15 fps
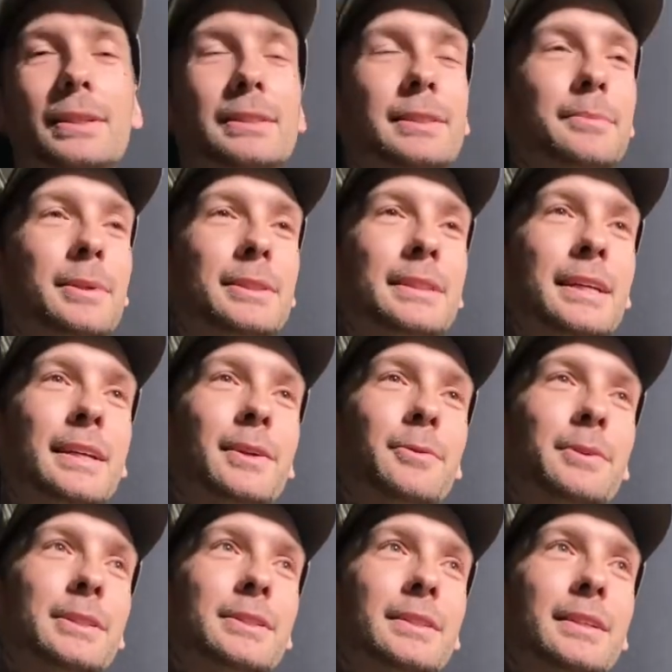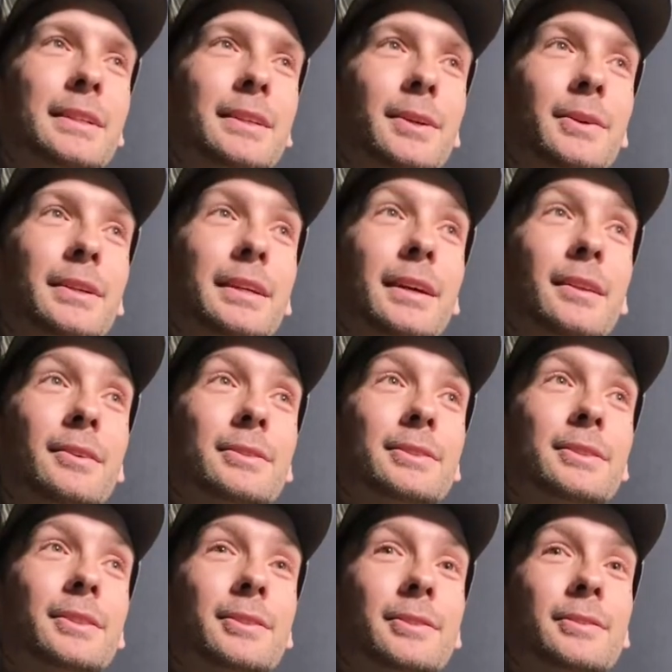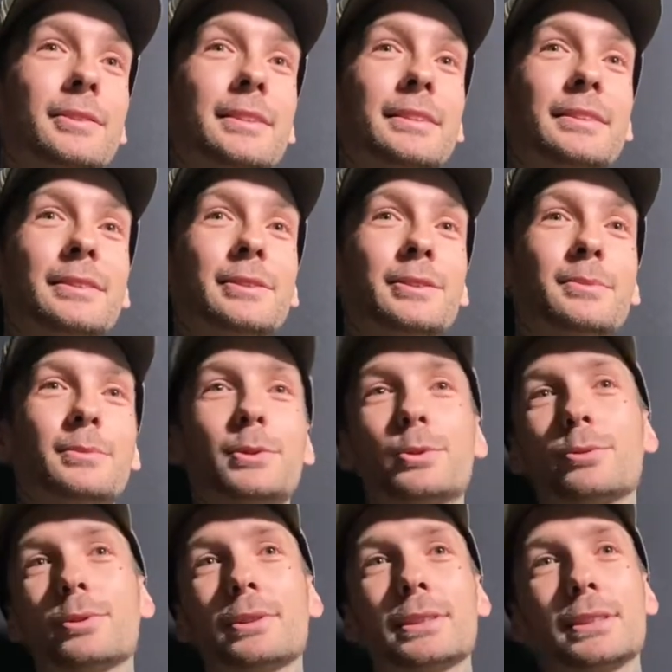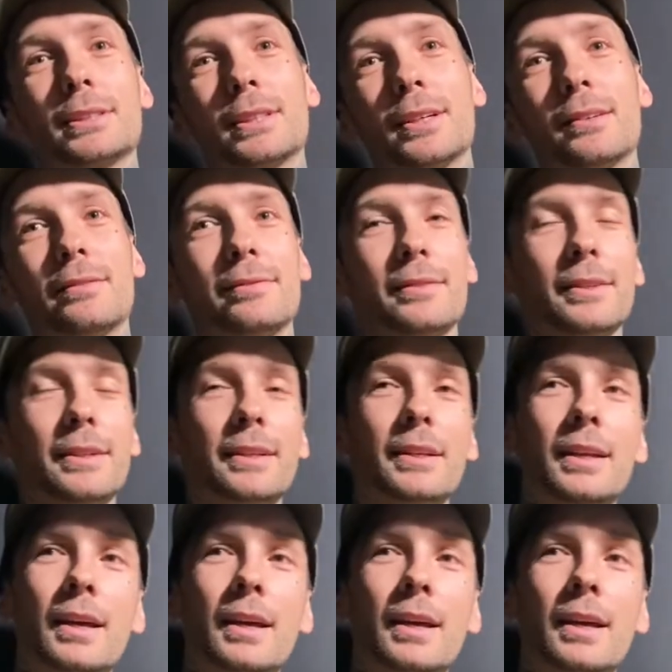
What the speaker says: to Montana originally to go to Yellowstone and do some tourist stuff, and